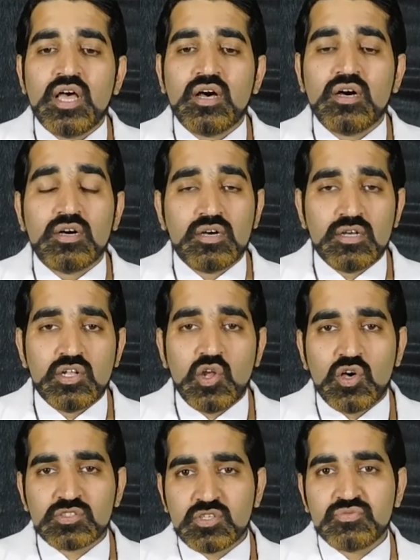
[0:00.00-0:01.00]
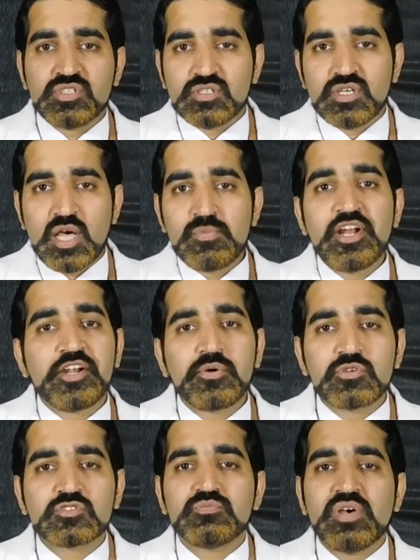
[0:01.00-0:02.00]
loss of the ability to
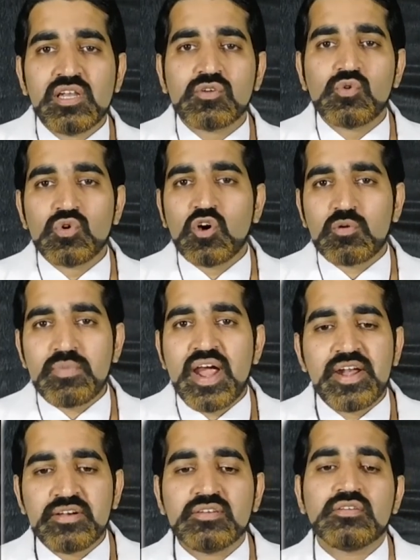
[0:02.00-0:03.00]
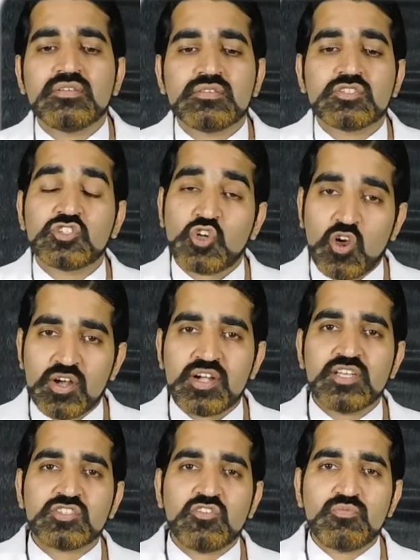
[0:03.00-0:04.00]
smell good or bad,
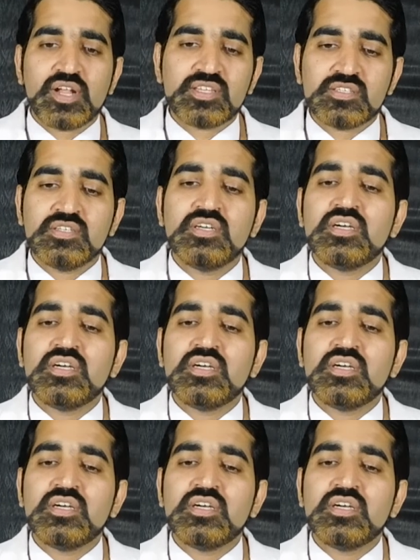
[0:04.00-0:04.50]
shortness of breath,